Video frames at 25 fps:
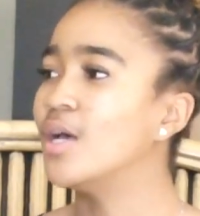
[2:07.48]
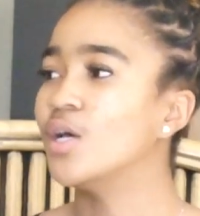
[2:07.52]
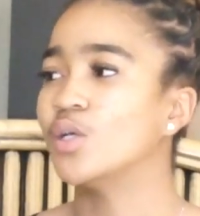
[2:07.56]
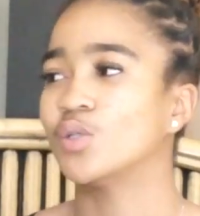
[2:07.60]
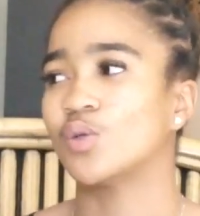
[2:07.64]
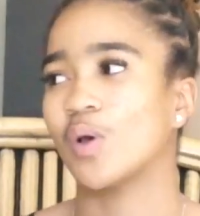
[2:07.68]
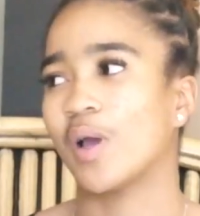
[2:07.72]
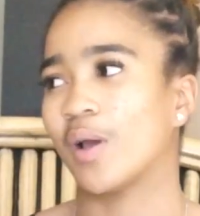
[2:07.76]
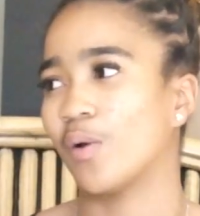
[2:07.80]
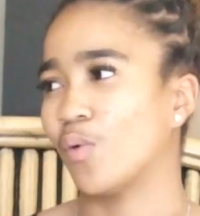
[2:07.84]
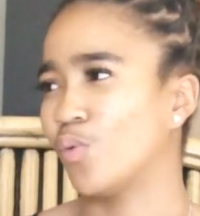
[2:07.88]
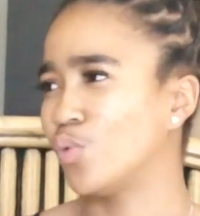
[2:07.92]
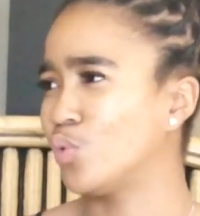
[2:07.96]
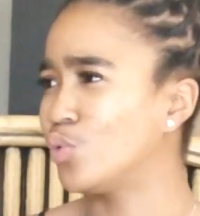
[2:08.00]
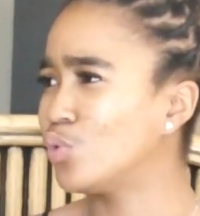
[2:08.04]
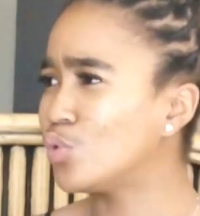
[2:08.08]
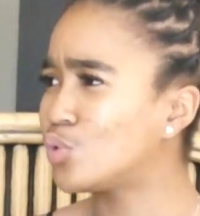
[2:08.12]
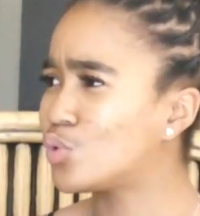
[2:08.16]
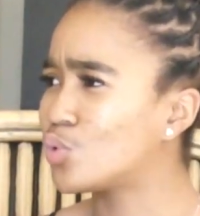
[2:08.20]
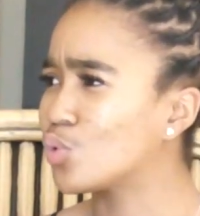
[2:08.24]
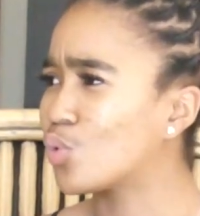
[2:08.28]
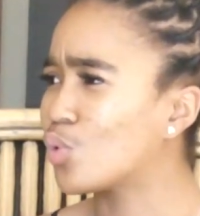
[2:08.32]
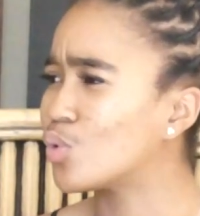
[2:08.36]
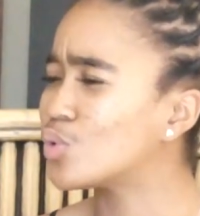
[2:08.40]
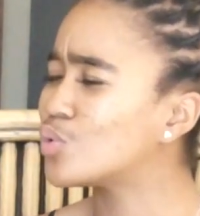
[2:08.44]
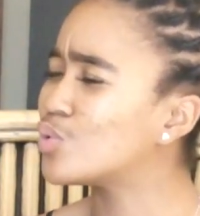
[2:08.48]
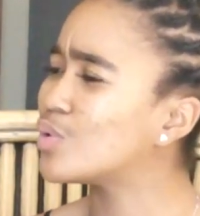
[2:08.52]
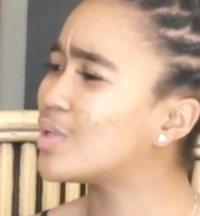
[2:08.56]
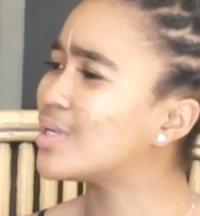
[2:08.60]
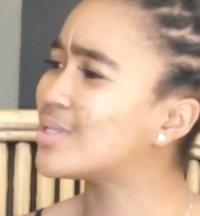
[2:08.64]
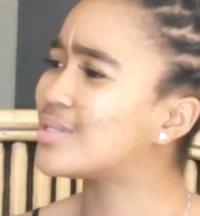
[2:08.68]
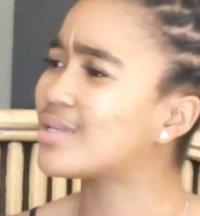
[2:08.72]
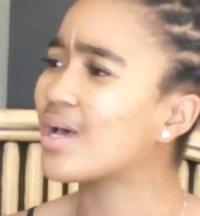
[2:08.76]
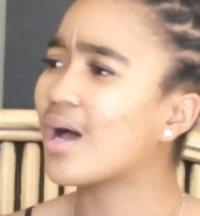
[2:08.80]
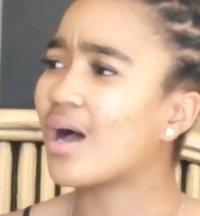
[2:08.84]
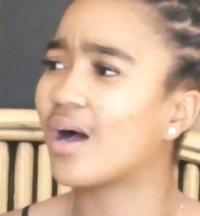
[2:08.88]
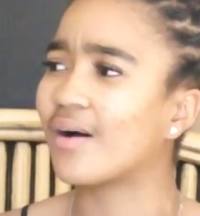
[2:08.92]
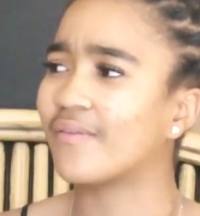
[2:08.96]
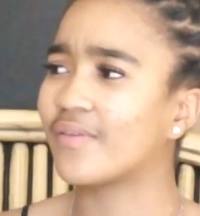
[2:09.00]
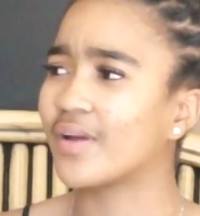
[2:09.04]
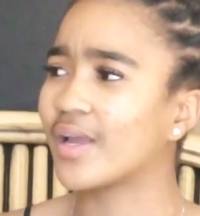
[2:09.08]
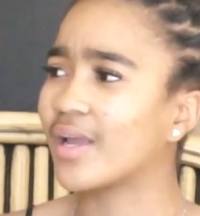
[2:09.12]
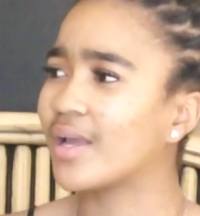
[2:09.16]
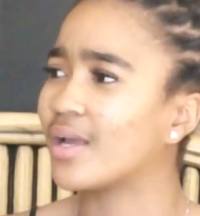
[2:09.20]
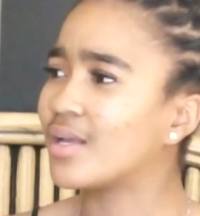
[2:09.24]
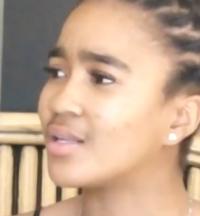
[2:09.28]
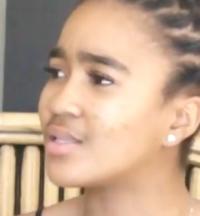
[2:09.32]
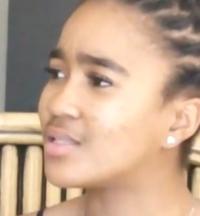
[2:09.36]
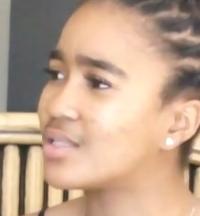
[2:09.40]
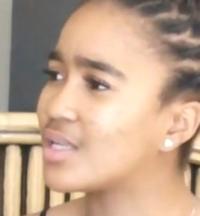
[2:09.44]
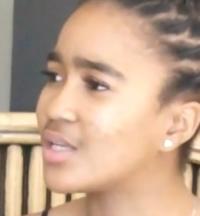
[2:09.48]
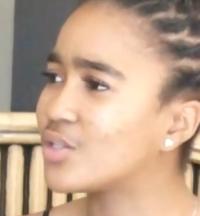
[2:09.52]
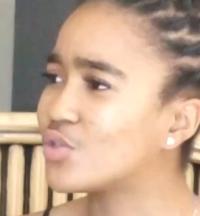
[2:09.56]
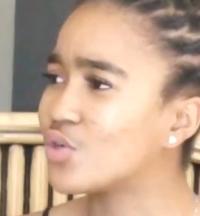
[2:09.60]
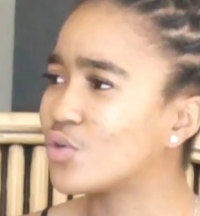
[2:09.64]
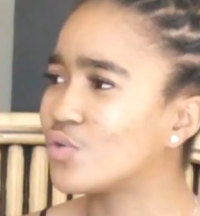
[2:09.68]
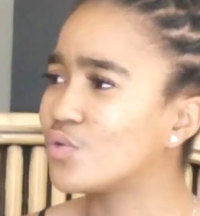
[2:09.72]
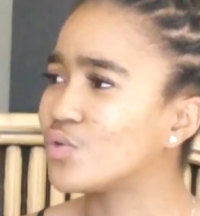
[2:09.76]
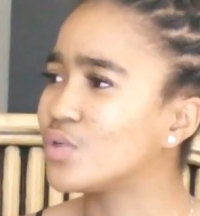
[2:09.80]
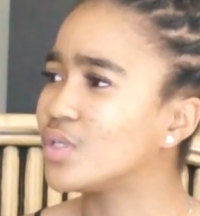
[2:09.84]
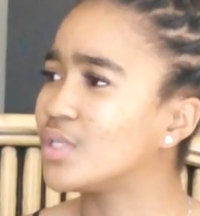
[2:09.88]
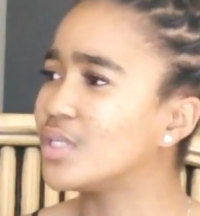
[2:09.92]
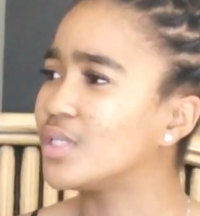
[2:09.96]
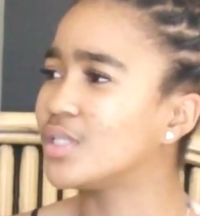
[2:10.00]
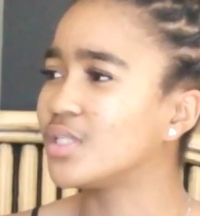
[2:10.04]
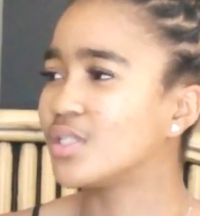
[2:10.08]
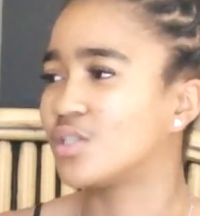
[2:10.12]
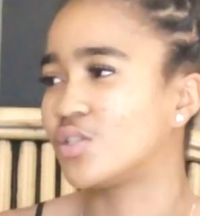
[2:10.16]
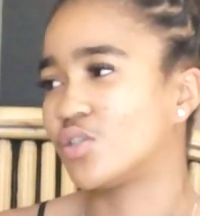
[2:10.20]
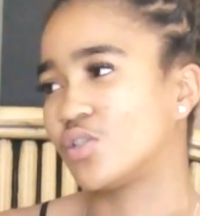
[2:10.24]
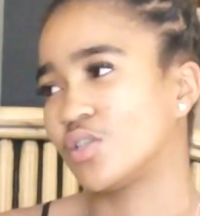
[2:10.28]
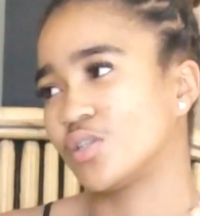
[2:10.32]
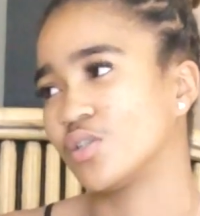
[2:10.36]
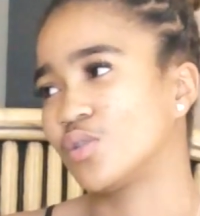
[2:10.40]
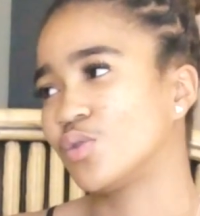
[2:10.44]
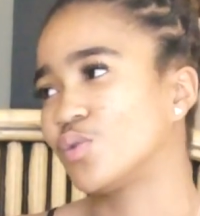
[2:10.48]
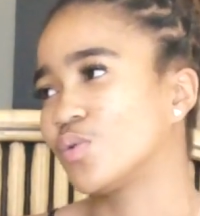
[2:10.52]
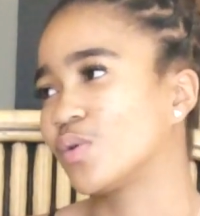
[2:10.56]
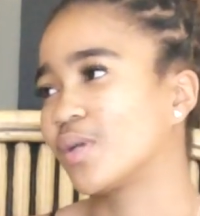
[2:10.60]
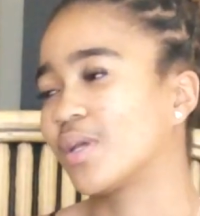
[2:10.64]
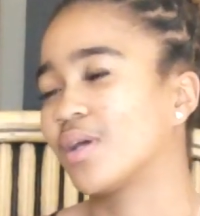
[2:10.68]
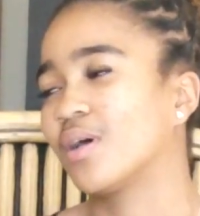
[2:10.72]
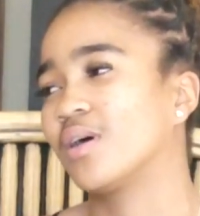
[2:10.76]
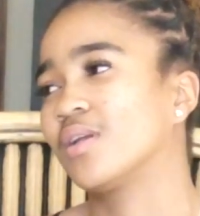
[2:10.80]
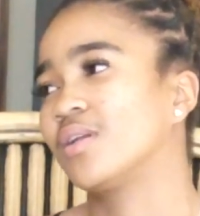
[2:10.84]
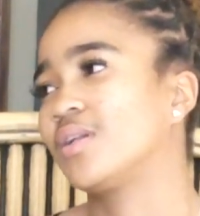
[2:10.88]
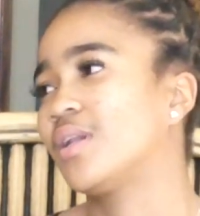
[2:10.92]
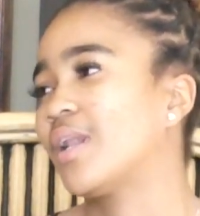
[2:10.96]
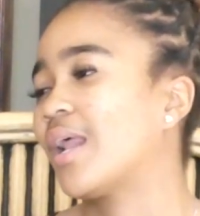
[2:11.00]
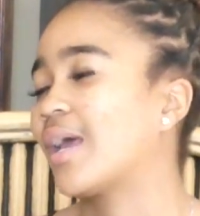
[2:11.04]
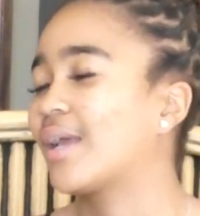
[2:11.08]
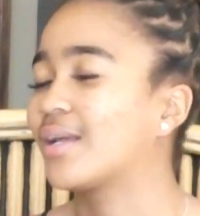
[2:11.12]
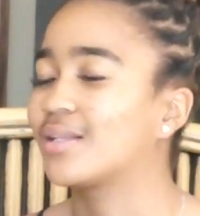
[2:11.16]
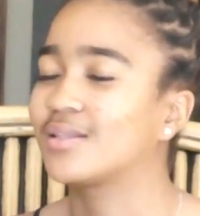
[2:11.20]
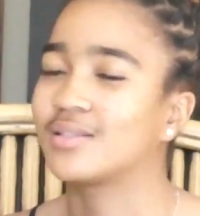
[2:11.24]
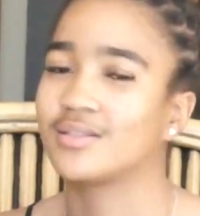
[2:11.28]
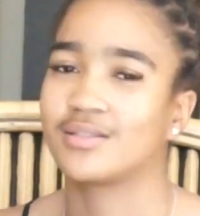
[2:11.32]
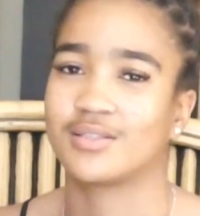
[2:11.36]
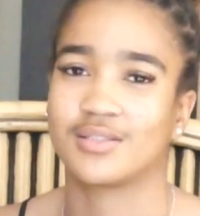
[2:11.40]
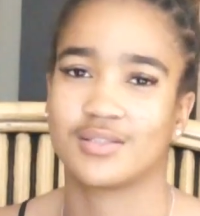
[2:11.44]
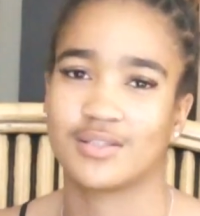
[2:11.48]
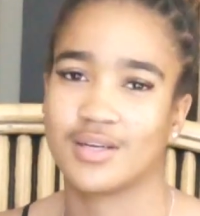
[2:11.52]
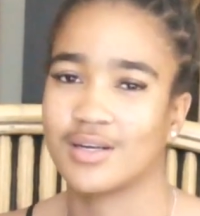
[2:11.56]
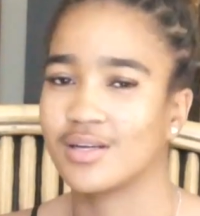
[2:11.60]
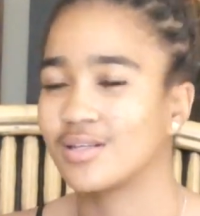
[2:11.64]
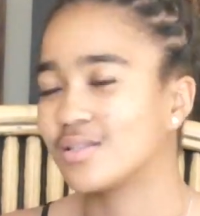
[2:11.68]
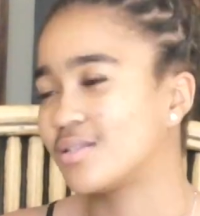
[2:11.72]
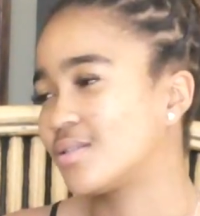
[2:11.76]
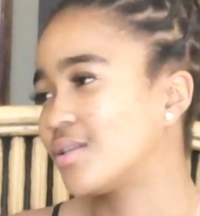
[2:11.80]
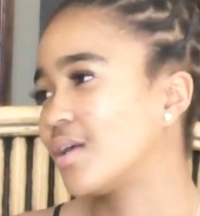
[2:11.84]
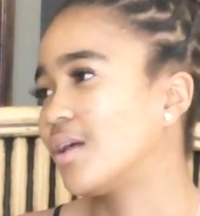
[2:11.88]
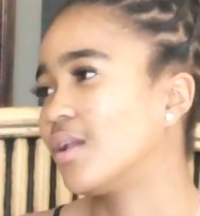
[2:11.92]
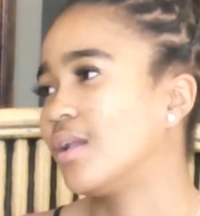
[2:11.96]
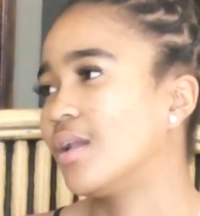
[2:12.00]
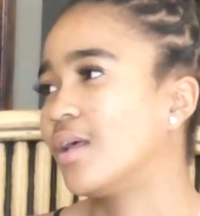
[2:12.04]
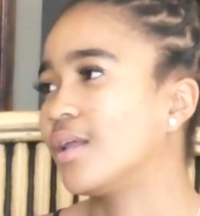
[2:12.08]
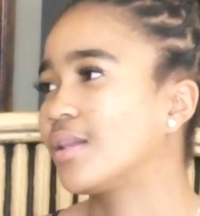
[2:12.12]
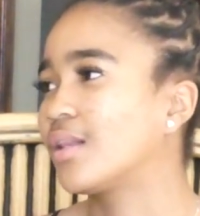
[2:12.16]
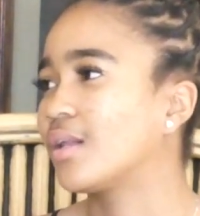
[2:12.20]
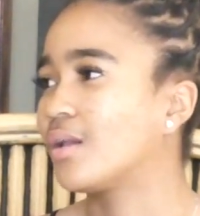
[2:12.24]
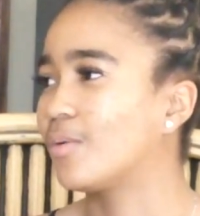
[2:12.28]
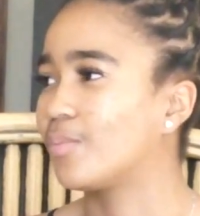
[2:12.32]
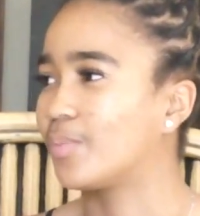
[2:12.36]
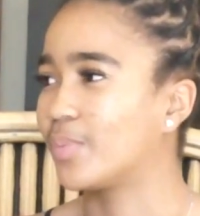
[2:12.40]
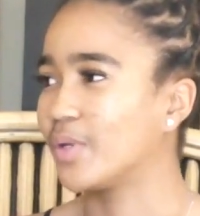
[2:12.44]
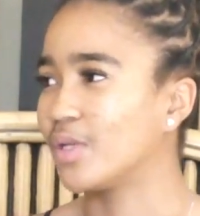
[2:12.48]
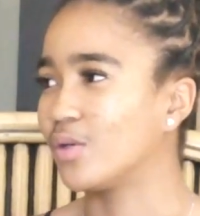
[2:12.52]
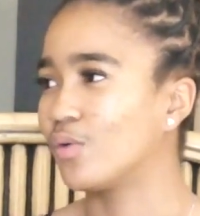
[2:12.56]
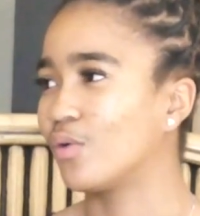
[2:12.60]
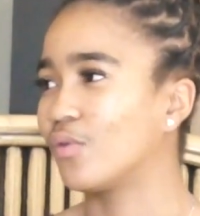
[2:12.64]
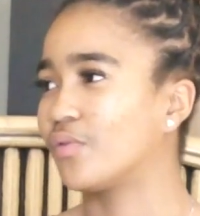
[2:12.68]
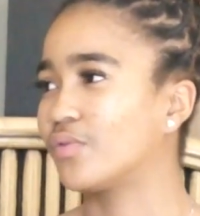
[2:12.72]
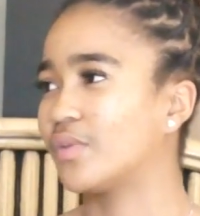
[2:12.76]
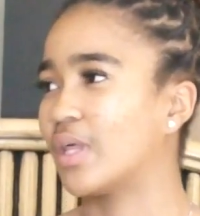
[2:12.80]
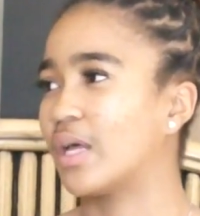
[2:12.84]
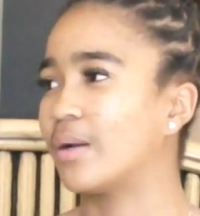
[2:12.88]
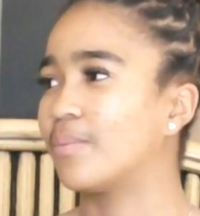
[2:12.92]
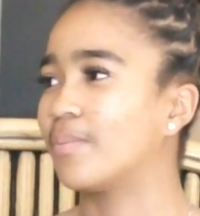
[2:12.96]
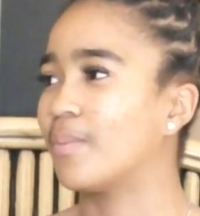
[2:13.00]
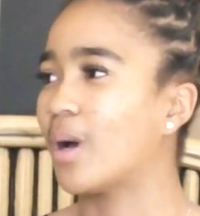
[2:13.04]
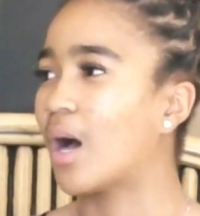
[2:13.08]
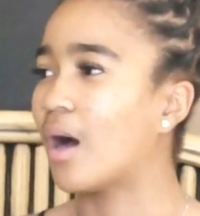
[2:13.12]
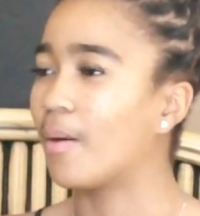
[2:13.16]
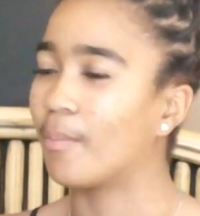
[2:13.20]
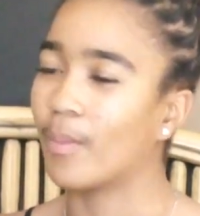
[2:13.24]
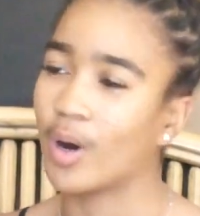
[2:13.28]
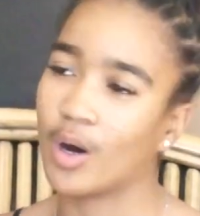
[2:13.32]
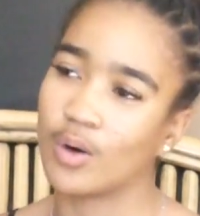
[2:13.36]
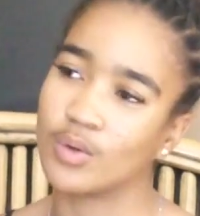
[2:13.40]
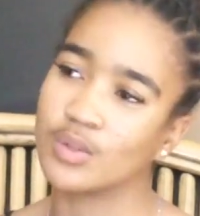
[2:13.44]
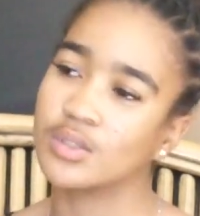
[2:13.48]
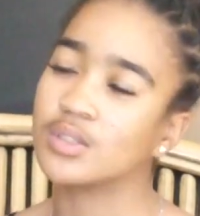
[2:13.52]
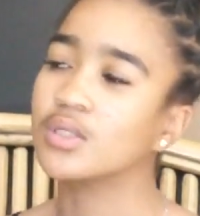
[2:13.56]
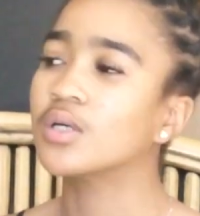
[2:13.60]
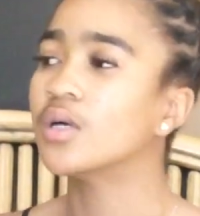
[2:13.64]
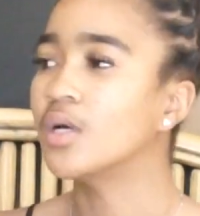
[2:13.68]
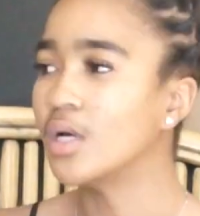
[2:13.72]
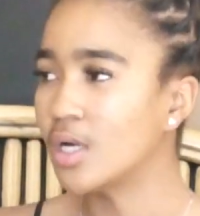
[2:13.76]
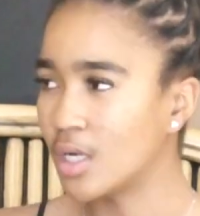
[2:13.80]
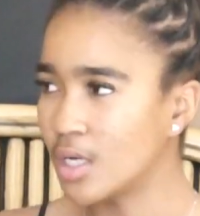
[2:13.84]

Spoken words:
So I used to go to the taverns, surgeries, just to get like just a little bit of that amount